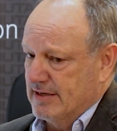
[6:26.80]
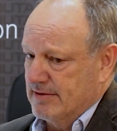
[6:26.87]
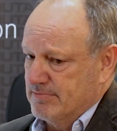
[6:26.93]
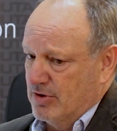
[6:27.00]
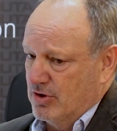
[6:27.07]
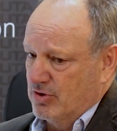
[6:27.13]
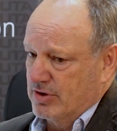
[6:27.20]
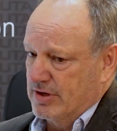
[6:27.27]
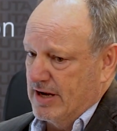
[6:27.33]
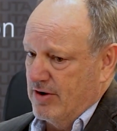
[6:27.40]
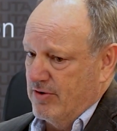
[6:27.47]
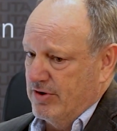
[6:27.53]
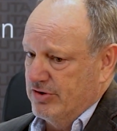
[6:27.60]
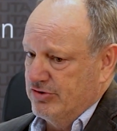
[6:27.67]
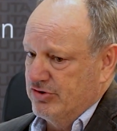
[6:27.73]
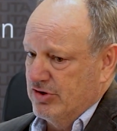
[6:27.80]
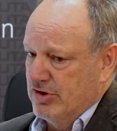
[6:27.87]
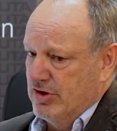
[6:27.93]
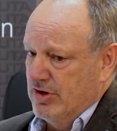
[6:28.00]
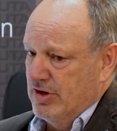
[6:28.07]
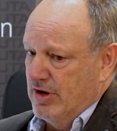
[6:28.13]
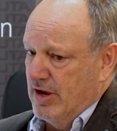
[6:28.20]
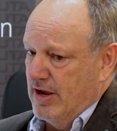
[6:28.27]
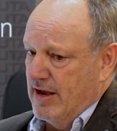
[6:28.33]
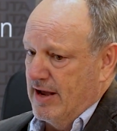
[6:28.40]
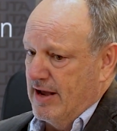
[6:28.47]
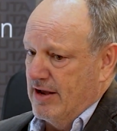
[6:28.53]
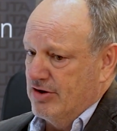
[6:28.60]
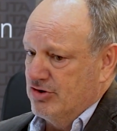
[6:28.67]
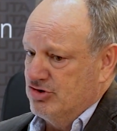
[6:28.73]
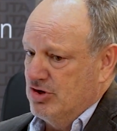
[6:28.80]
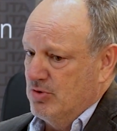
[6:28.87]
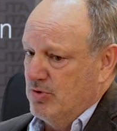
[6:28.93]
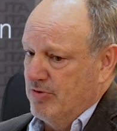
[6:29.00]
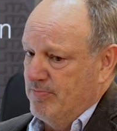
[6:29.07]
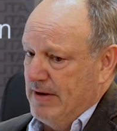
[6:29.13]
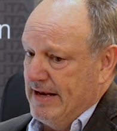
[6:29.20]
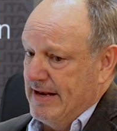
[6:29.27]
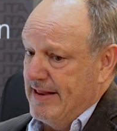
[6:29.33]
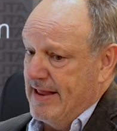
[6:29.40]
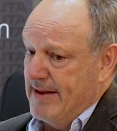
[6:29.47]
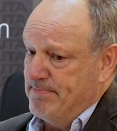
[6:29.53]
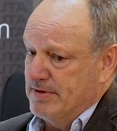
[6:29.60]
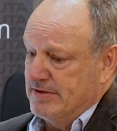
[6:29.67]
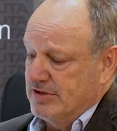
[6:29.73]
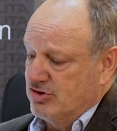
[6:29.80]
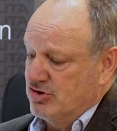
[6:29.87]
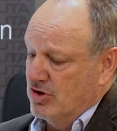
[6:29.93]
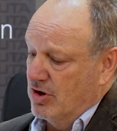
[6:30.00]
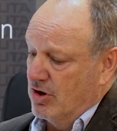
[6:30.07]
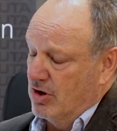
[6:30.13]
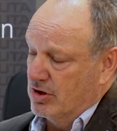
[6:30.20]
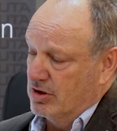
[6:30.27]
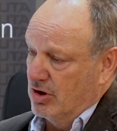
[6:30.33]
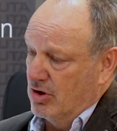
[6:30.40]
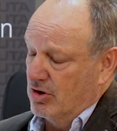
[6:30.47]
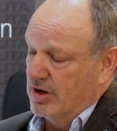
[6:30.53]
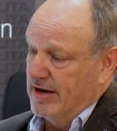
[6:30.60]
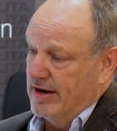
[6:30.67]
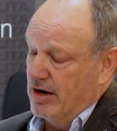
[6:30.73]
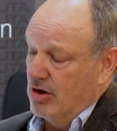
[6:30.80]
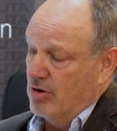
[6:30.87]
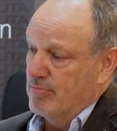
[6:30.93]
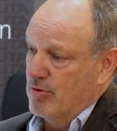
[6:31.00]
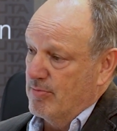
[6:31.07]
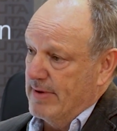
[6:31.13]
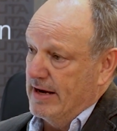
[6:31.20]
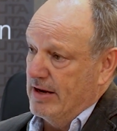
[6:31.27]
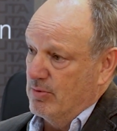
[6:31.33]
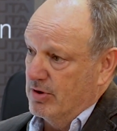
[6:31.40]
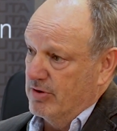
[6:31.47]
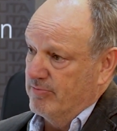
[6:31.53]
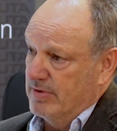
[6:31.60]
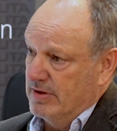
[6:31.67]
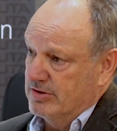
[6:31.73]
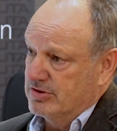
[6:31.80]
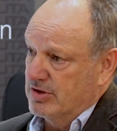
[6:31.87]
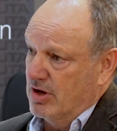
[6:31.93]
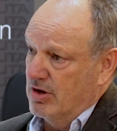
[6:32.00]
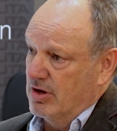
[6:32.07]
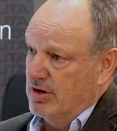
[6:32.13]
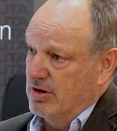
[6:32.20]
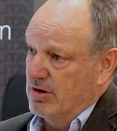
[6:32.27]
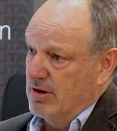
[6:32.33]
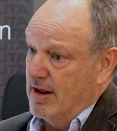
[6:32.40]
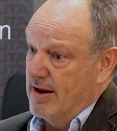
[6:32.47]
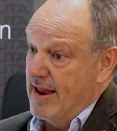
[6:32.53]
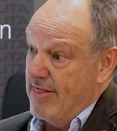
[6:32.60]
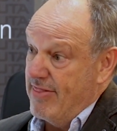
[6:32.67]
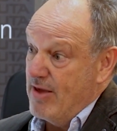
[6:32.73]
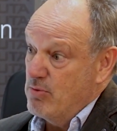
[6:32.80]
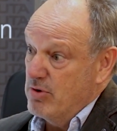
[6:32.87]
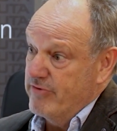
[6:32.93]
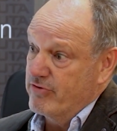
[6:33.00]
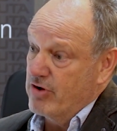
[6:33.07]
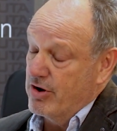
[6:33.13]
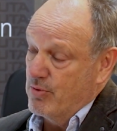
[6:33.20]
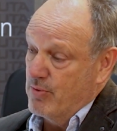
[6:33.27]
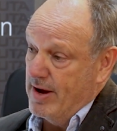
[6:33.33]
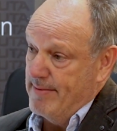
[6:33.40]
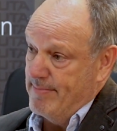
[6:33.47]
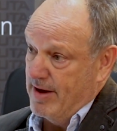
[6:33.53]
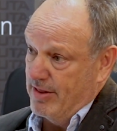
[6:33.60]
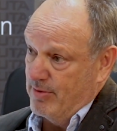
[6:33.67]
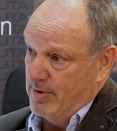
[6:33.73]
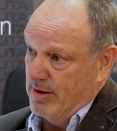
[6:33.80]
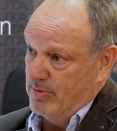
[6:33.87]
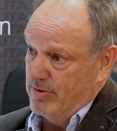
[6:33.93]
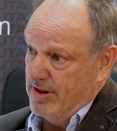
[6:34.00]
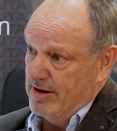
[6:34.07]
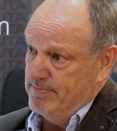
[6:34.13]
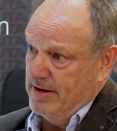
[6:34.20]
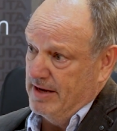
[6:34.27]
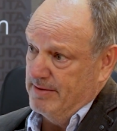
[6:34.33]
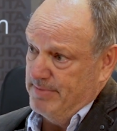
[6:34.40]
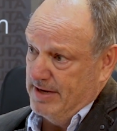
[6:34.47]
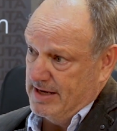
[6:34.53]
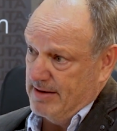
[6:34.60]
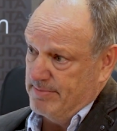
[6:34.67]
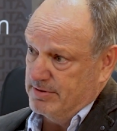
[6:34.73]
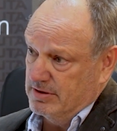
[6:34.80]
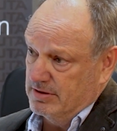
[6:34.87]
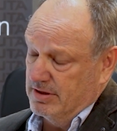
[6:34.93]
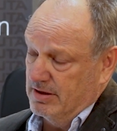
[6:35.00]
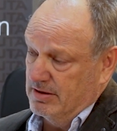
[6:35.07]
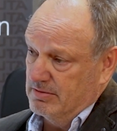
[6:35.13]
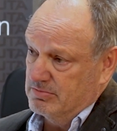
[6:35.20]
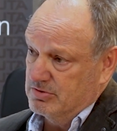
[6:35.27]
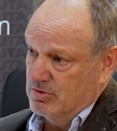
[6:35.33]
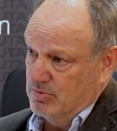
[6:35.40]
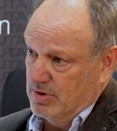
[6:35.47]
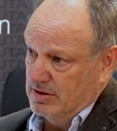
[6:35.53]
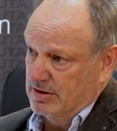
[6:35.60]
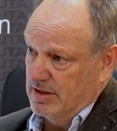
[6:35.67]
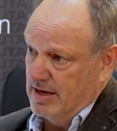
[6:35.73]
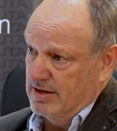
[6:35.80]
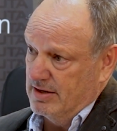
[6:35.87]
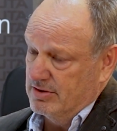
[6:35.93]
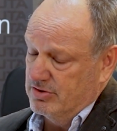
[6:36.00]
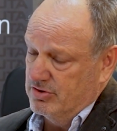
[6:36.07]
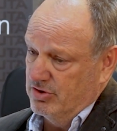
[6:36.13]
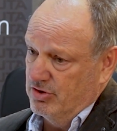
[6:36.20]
that moral courage, she would have been in that position a lot longer and a lot more money would have been stolen. And they would have got away, by the way, with that BNP Capital deal. So well done to